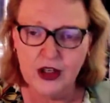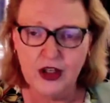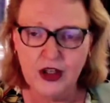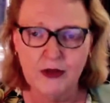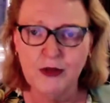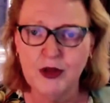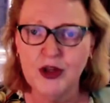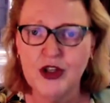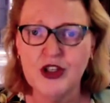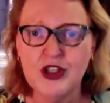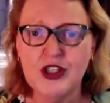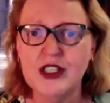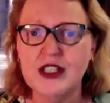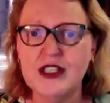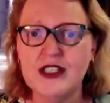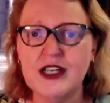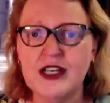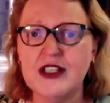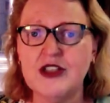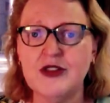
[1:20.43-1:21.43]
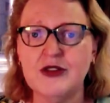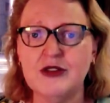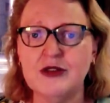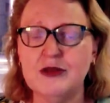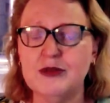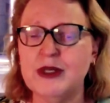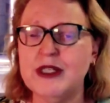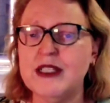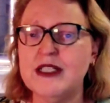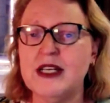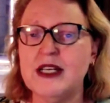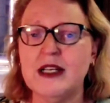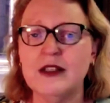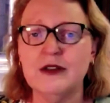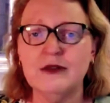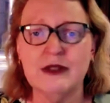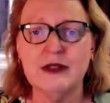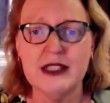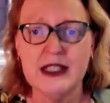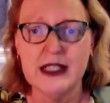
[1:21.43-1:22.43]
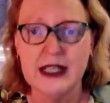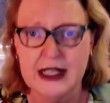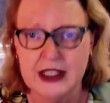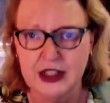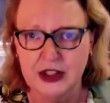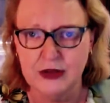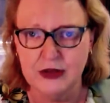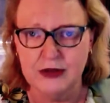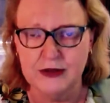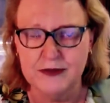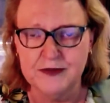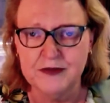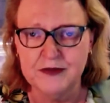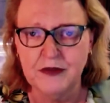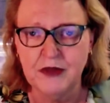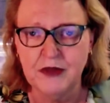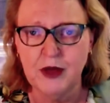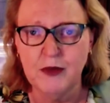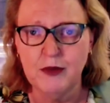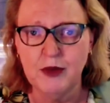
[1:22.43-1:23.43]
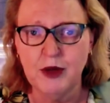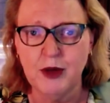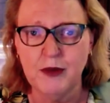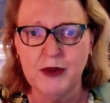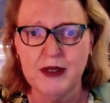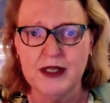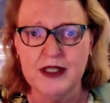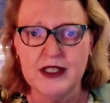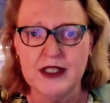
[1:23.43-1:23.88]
commercial, industrial, retail or residential property.